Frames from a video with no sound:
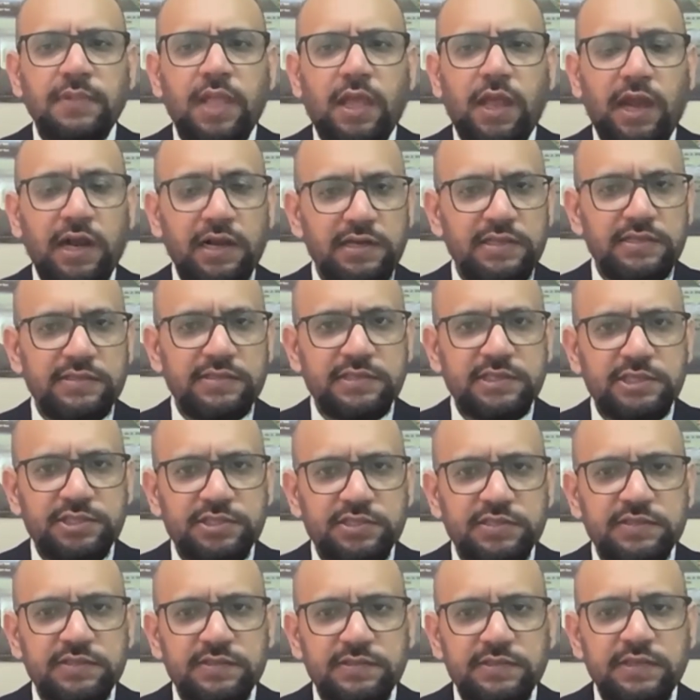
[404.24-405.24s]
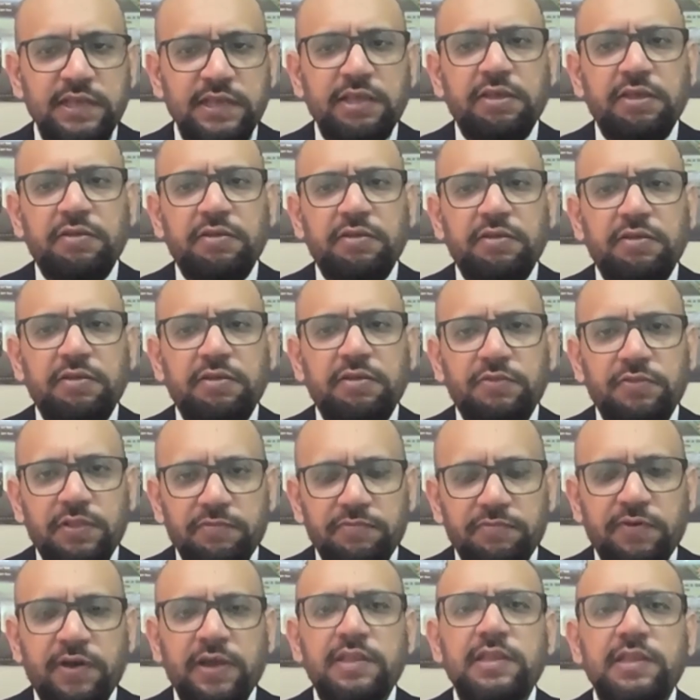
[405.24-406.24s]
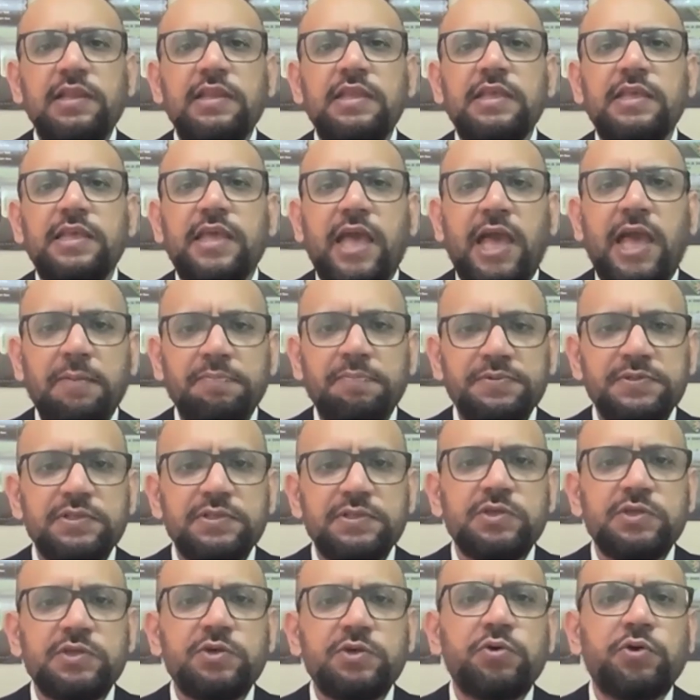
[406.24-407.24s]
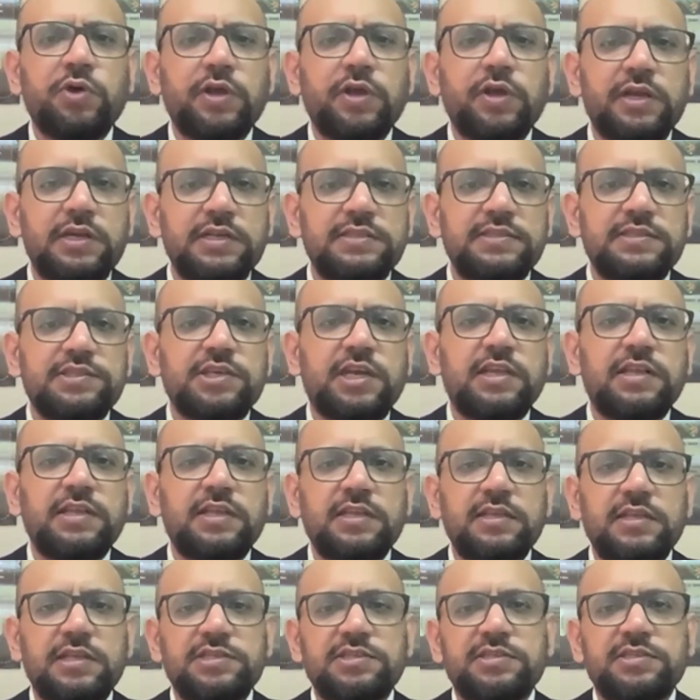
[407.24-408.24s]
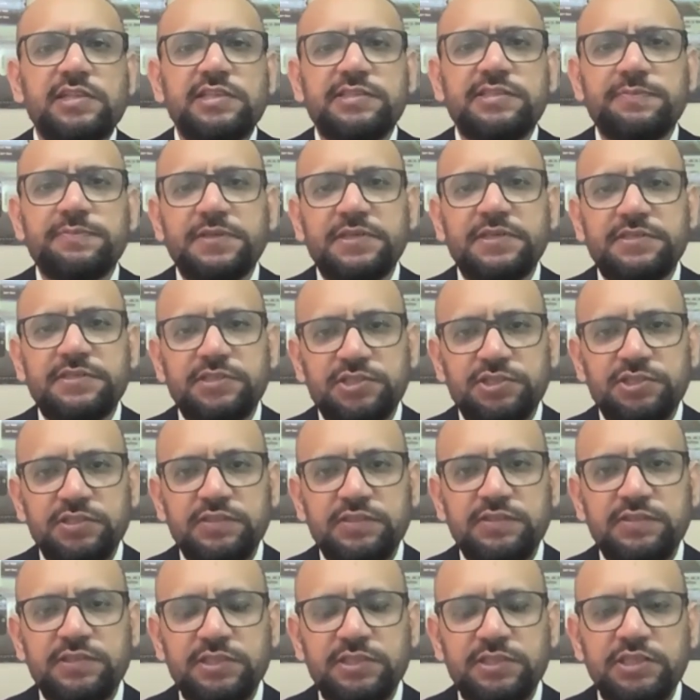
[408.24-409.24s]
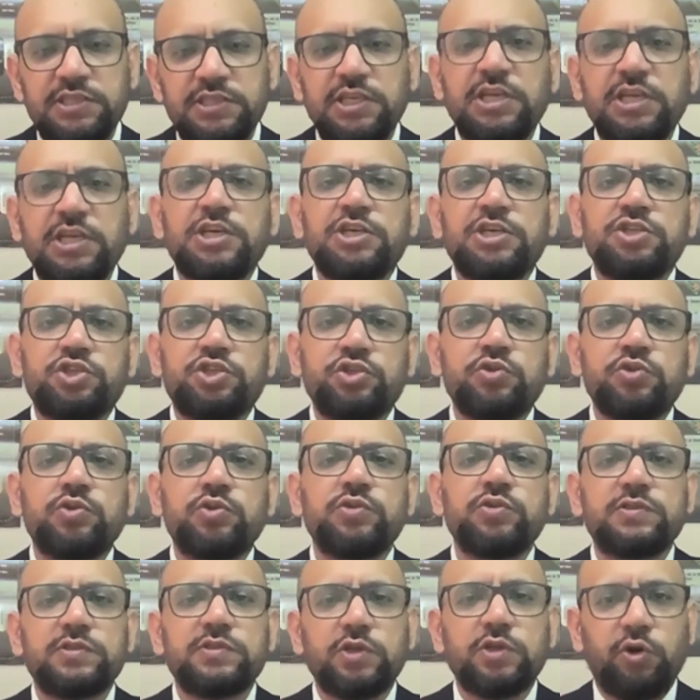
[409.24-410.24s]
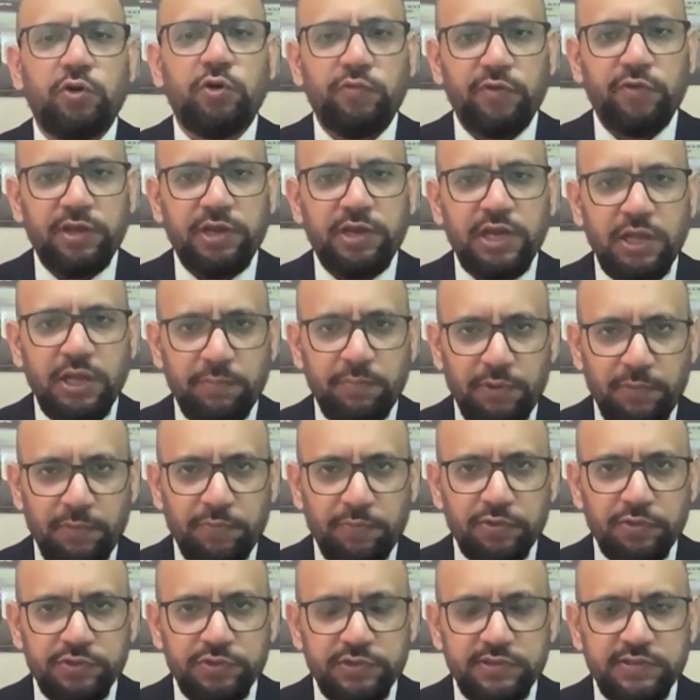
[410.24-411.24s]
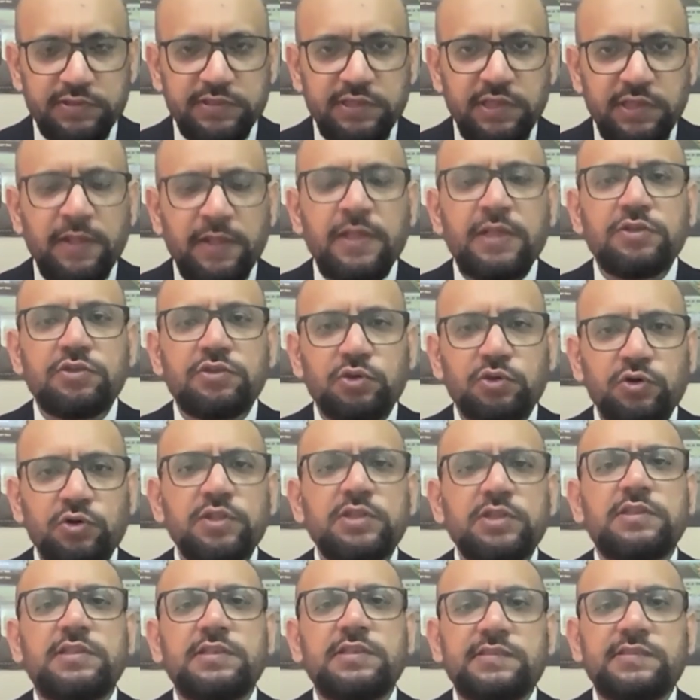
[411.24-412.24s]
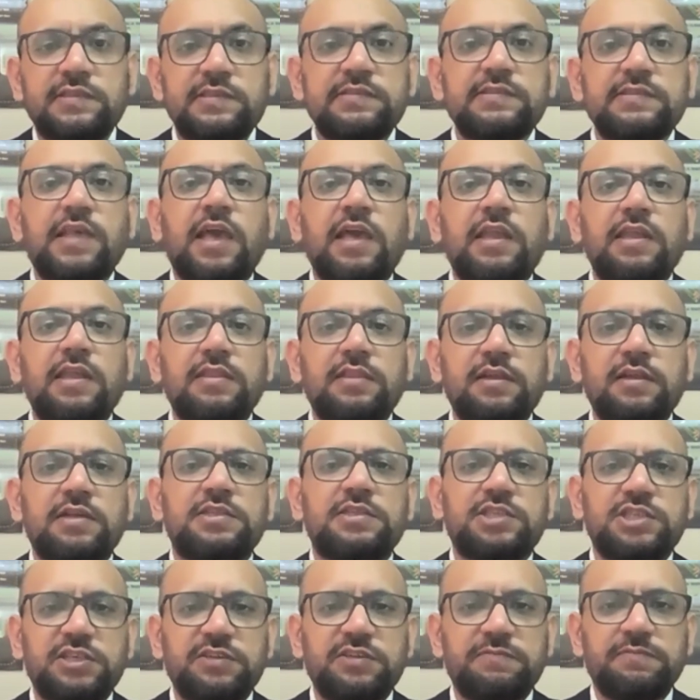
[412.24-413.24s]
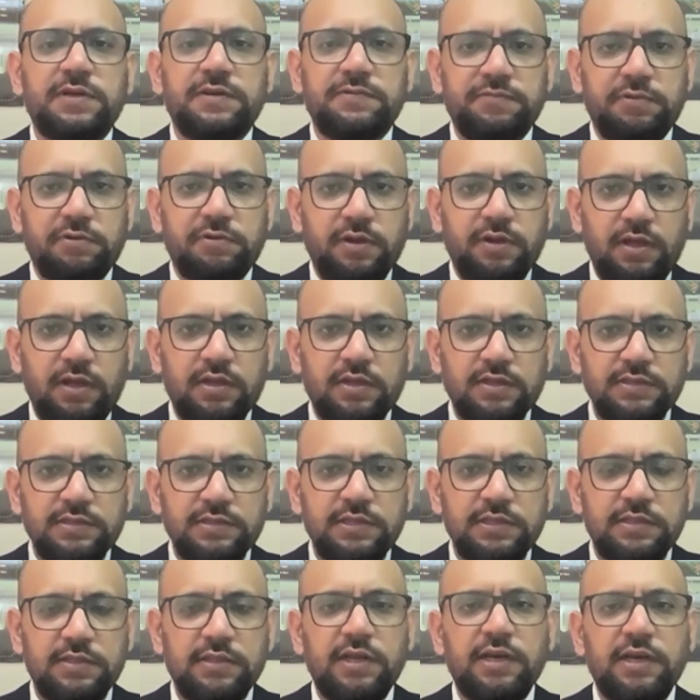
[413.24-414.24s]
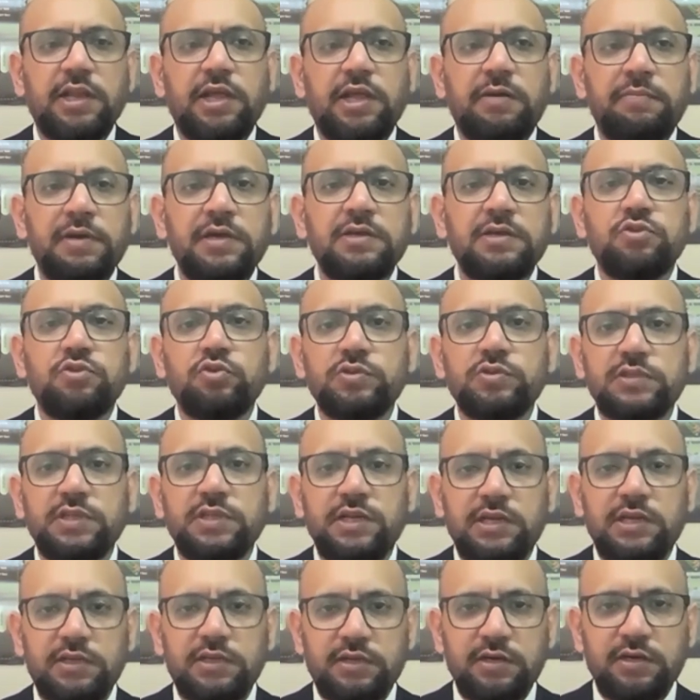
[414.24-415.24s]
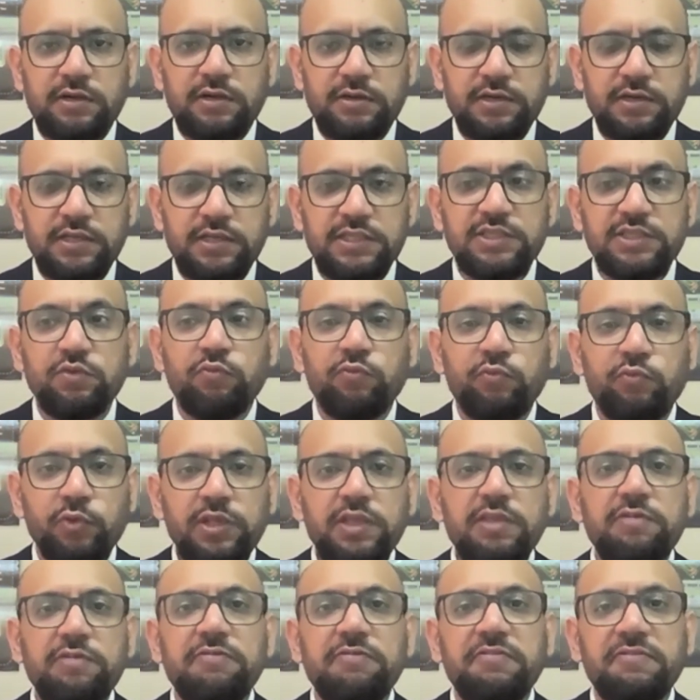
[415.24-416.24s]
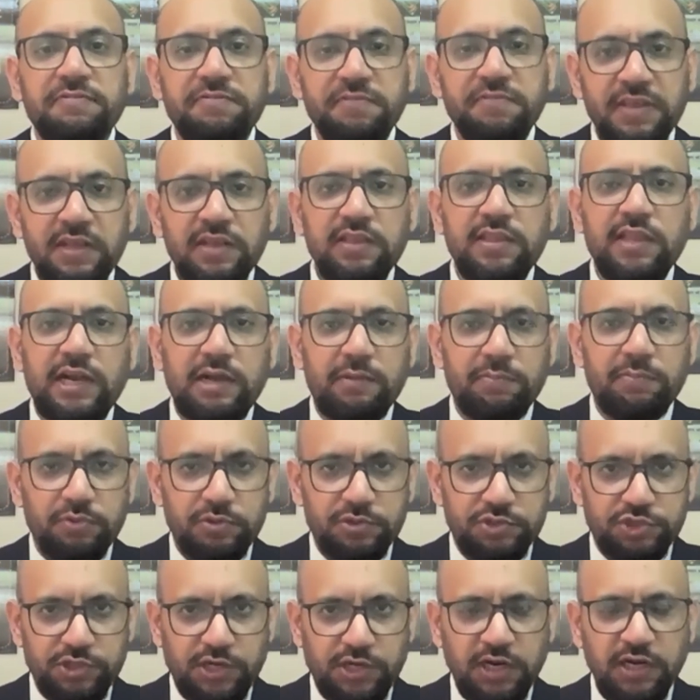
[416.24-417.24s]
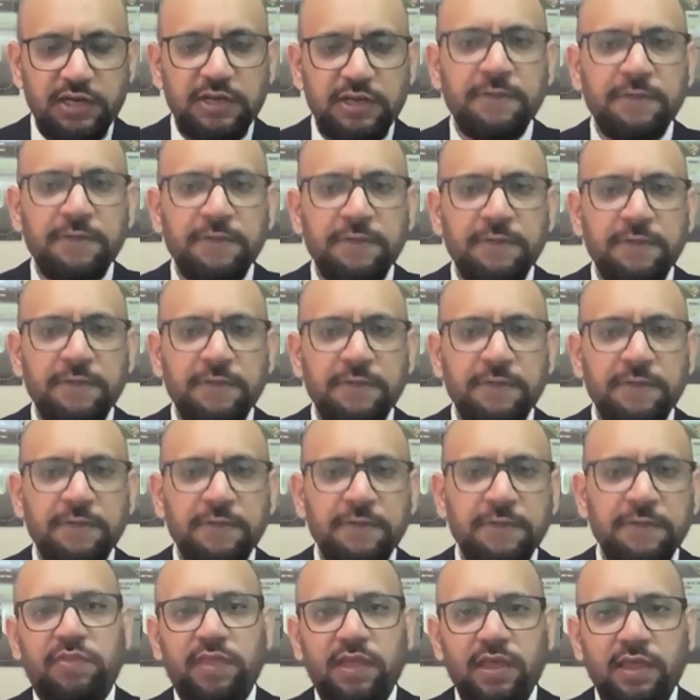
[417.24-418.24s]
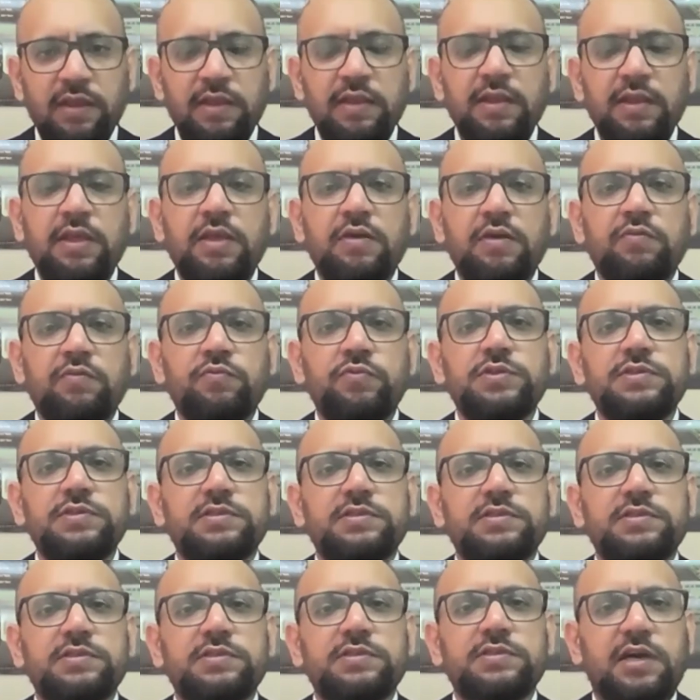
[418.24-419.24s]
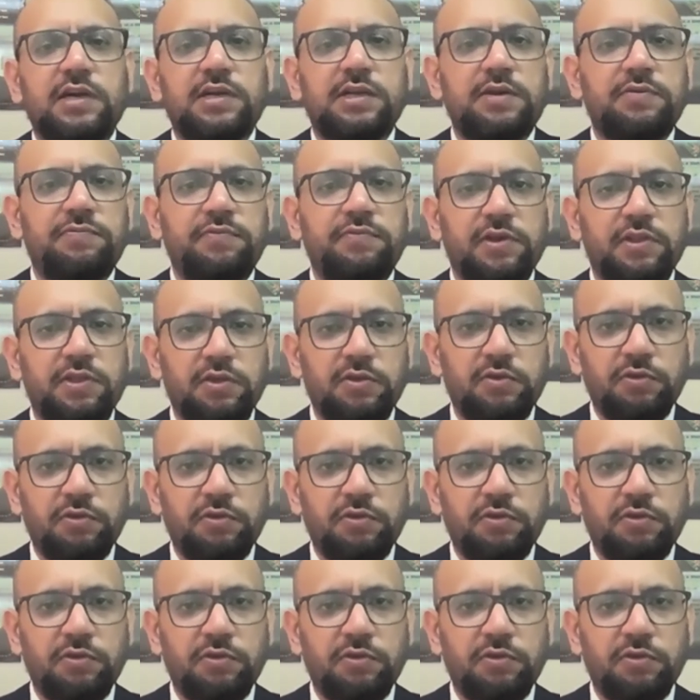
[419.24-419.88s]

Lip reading: and discussions, finally APSCO and China National Space Agency chose over proposal. So this is another achievement for us, that among those 8 countries, we win that project and then we started working on